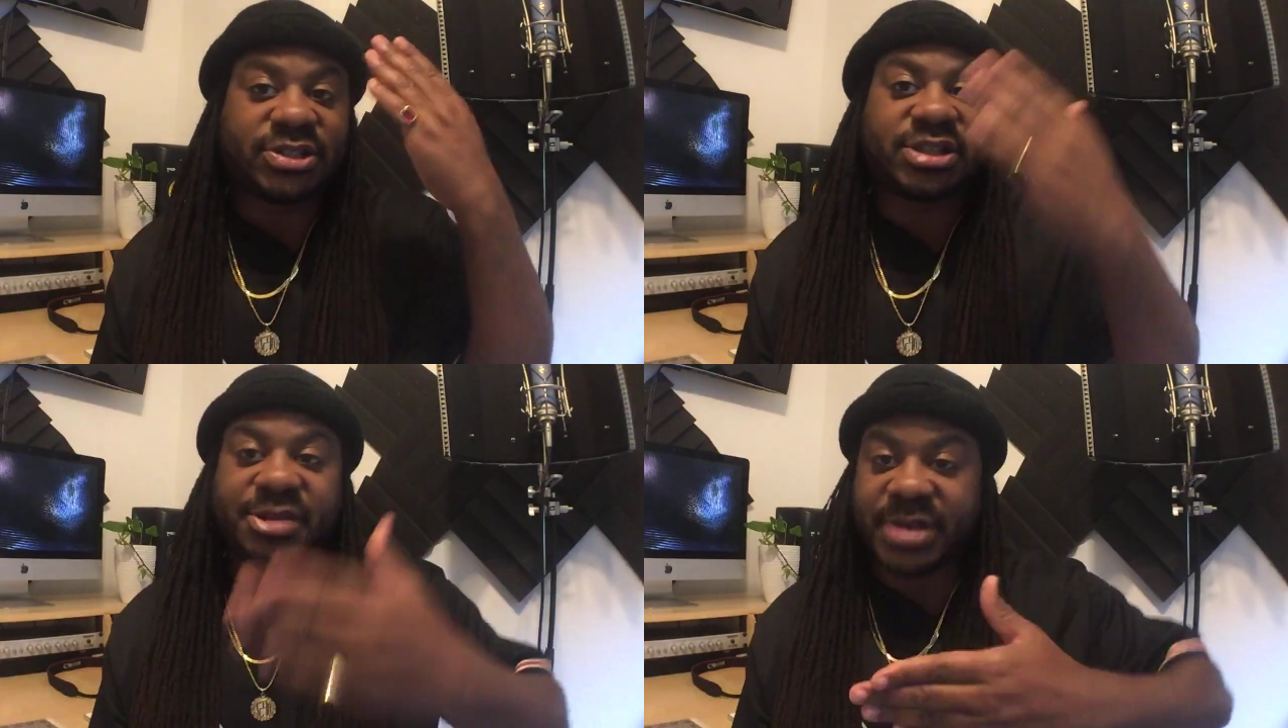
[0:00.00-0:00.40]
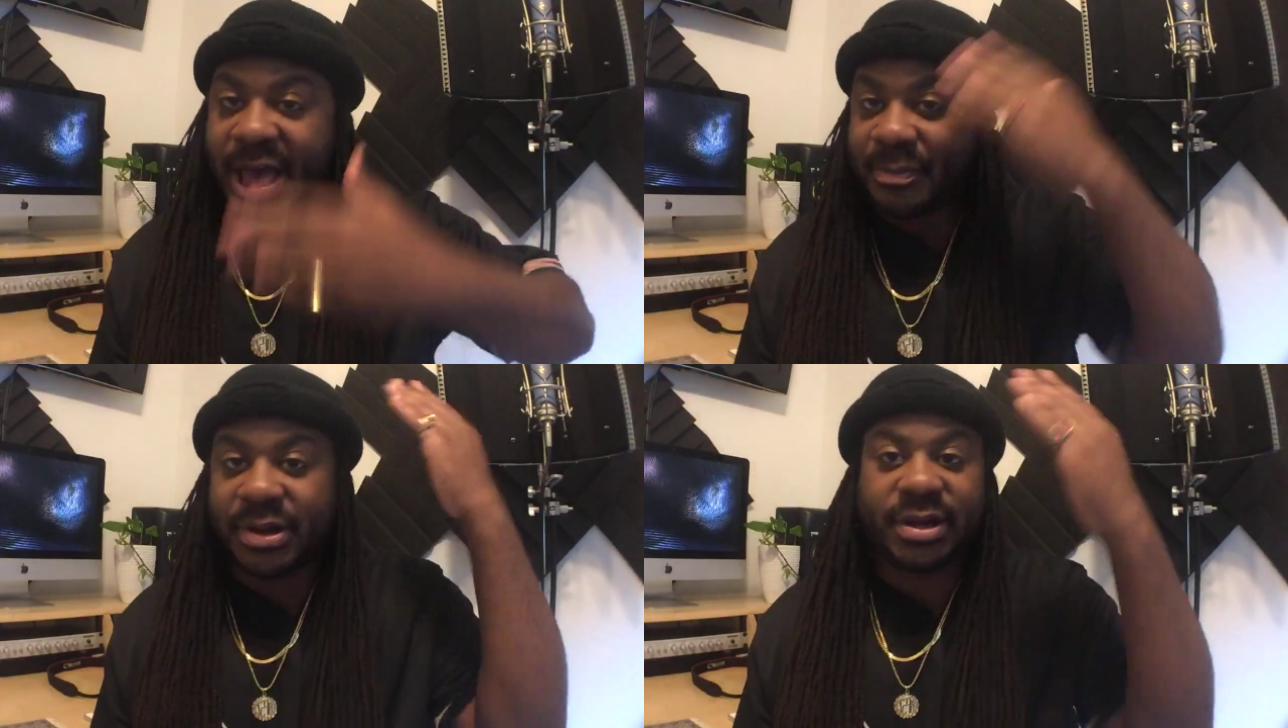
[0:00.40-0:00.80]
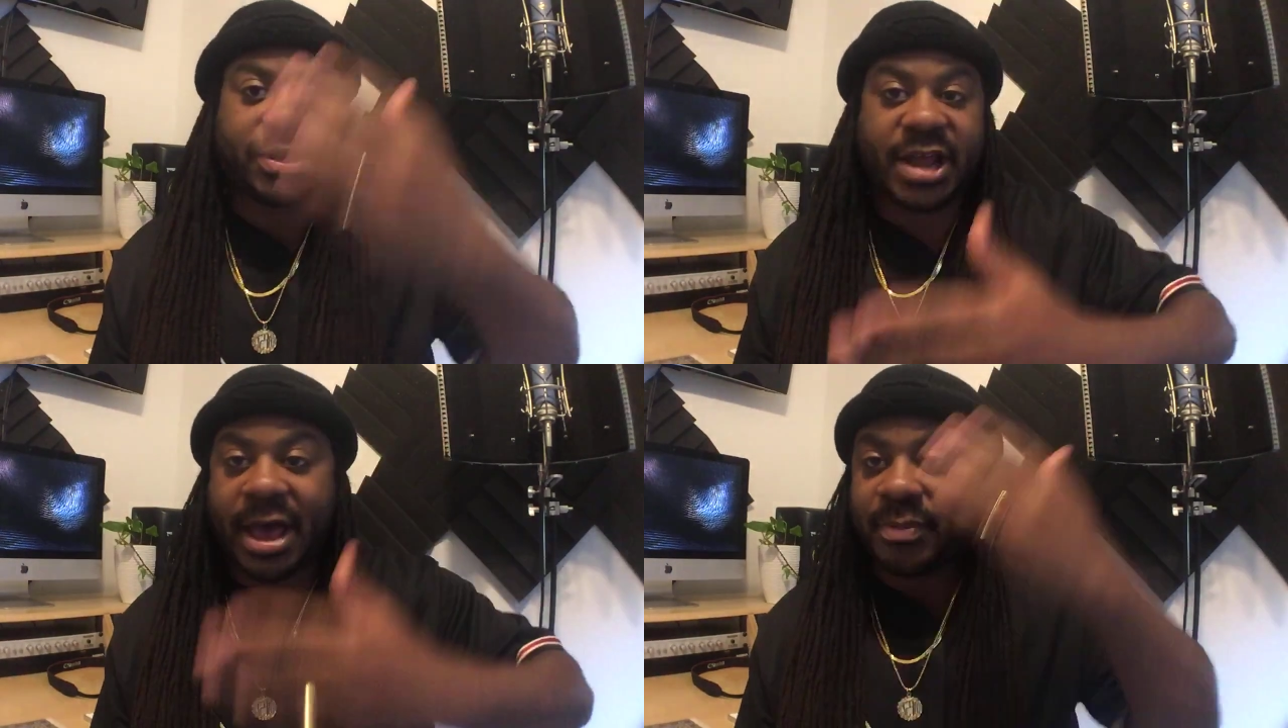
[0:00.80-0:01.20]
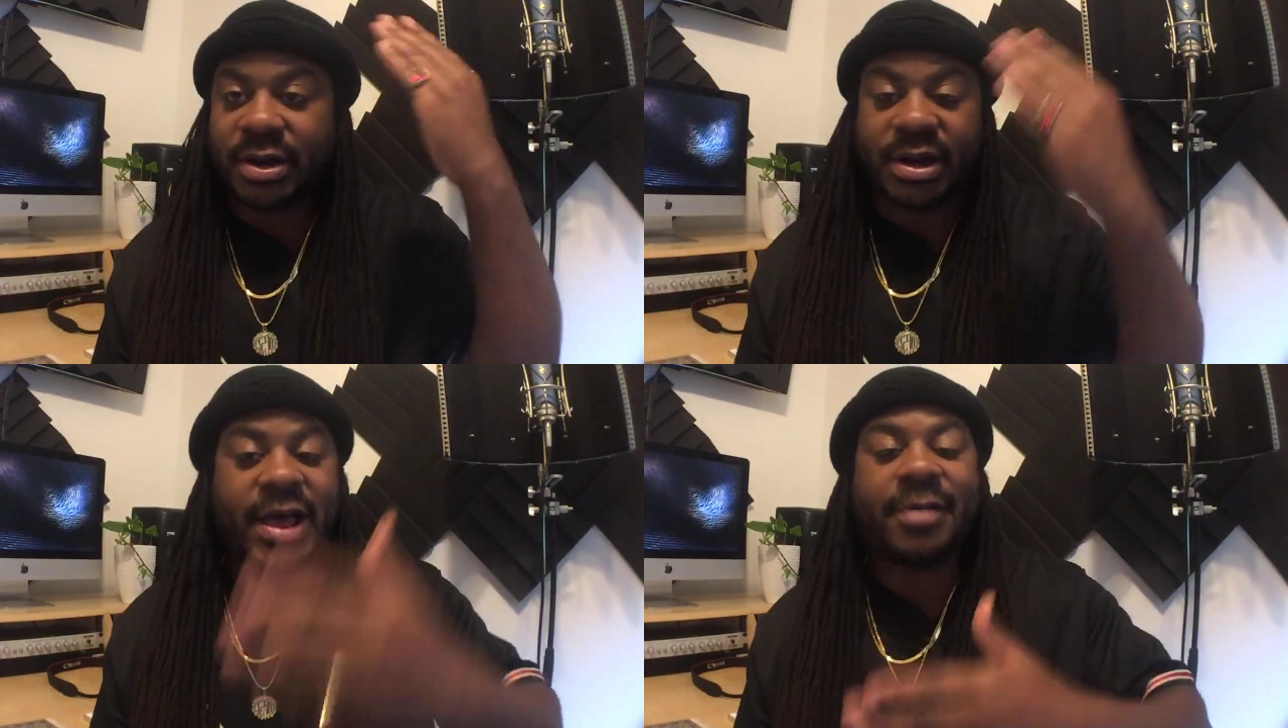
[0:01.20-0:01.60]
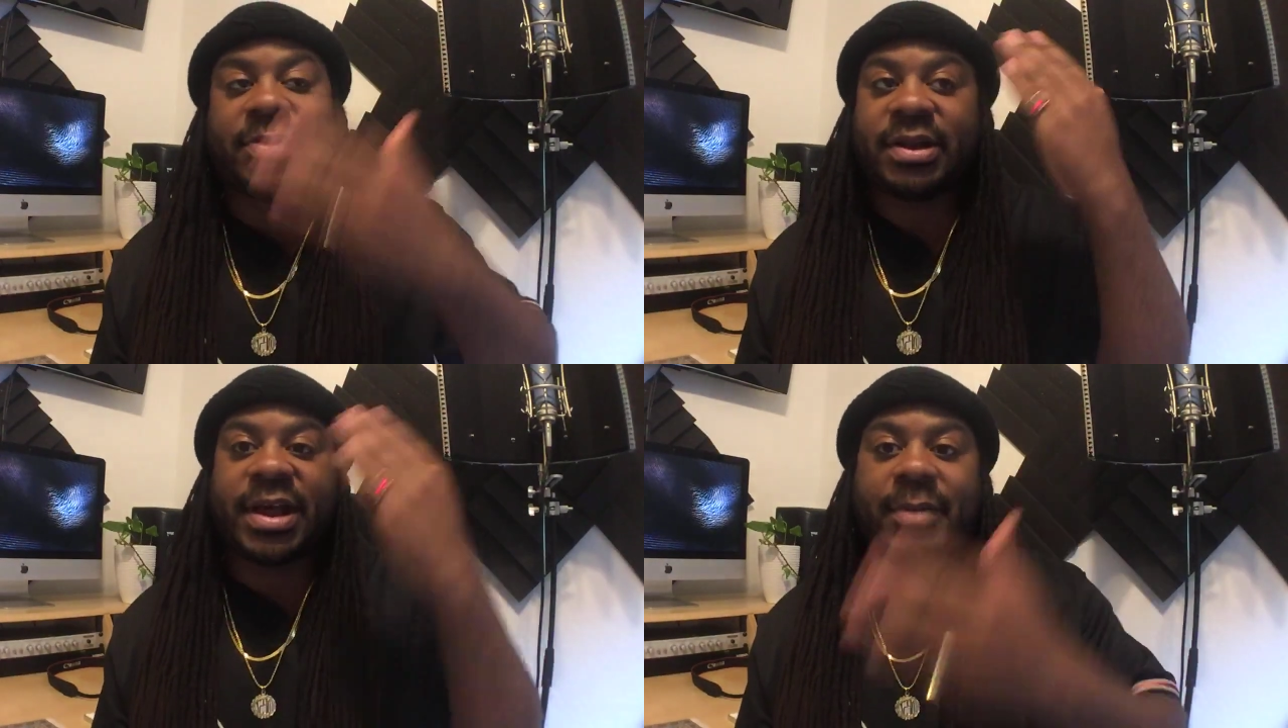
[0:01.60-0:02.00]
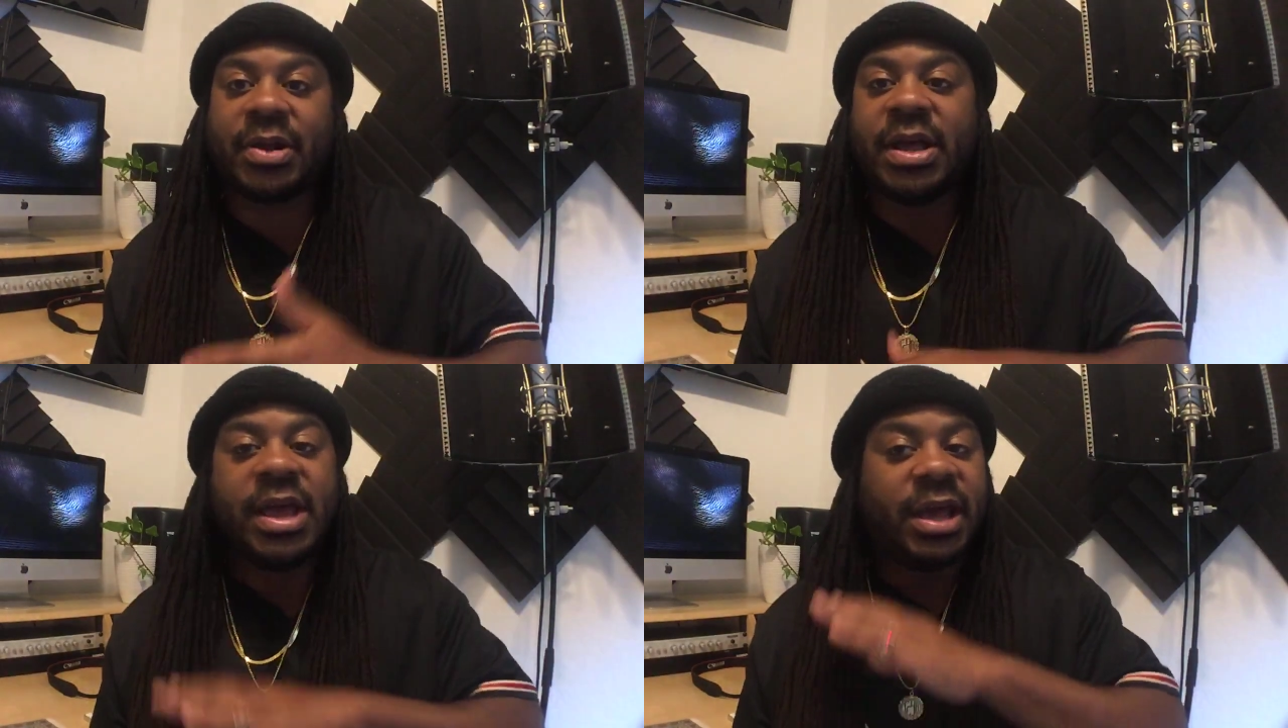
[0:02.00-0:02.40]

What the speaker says: just keeps happening and happening and happening and happening,